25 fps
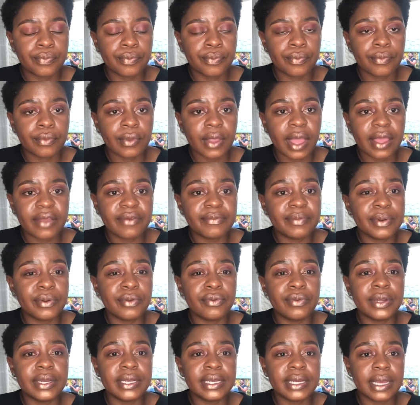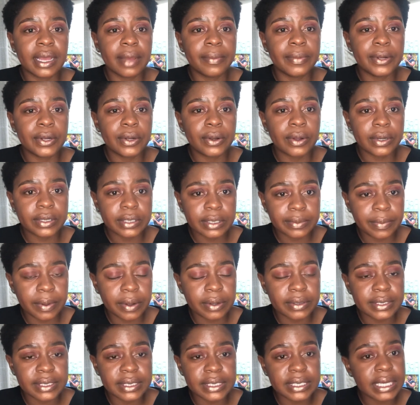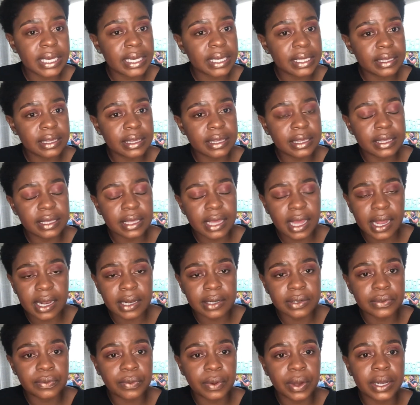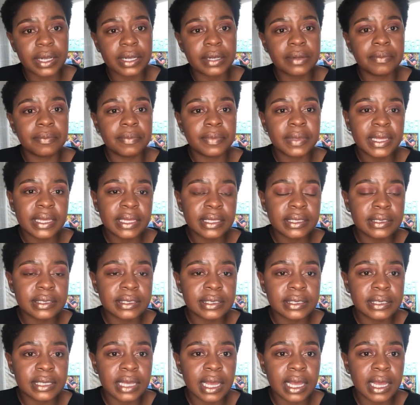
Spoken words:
I've been reading up a lot about death and what it means